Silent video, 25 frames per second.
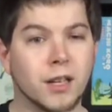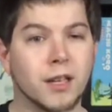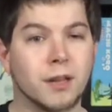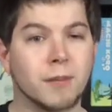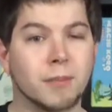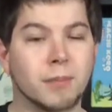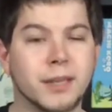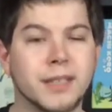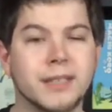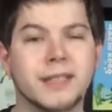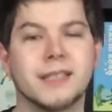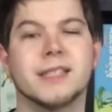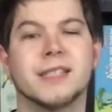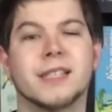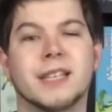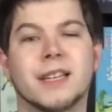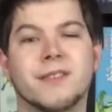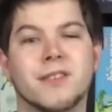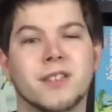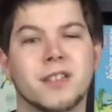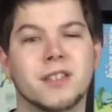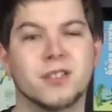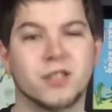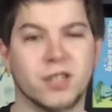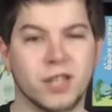please give
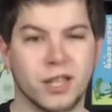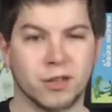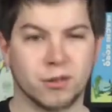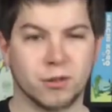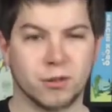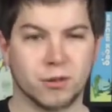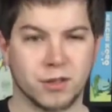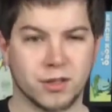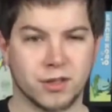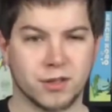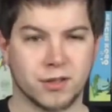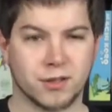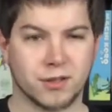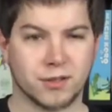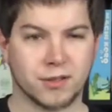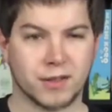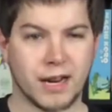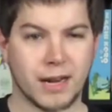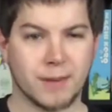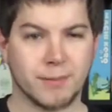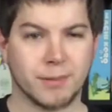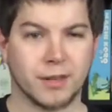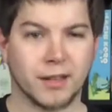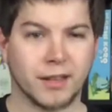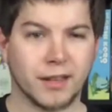this channel a subscribe.